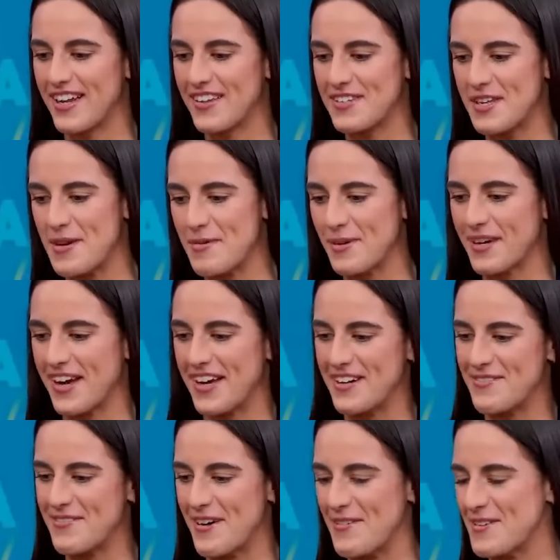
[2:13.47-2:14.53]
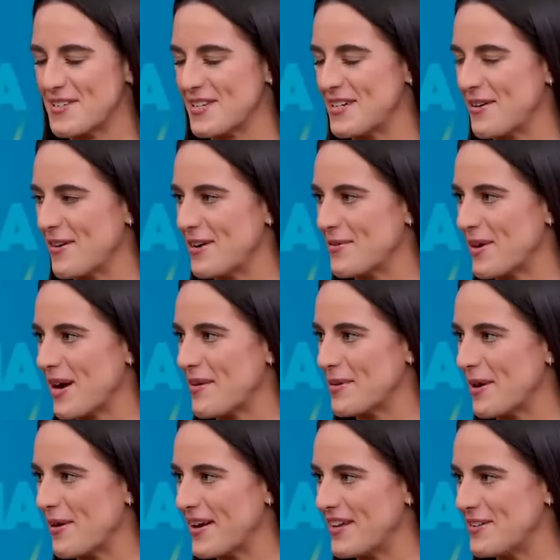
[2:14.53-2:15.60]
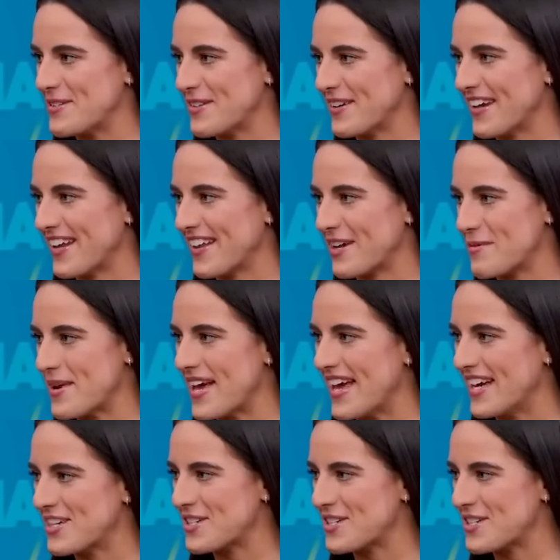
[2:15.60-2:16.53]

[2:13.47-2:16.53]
Clark, however, didn't let the snub keep her down.